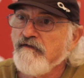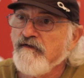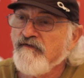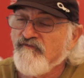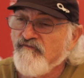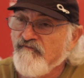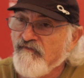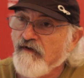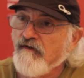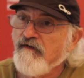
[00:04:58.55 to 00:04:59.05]

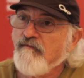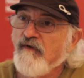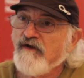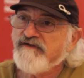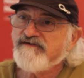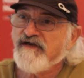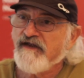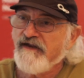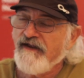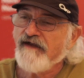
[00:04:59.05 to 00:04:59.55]
is very
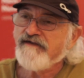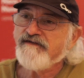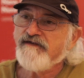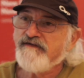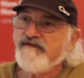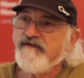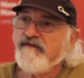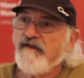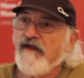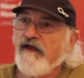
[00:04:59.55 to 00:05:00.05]
much
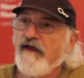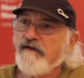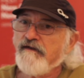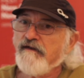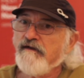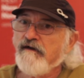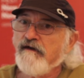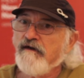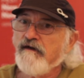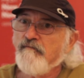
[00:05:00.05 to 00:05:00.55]
connected to that,
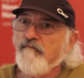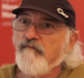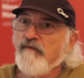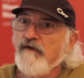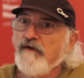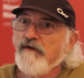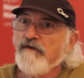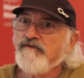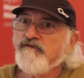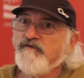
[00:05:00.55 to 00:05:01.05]

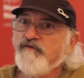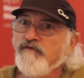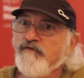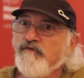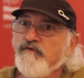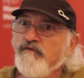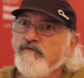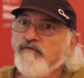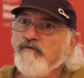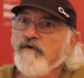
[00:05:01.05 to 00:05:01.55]

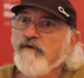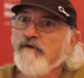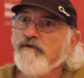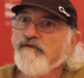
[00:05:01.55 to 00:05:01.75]
to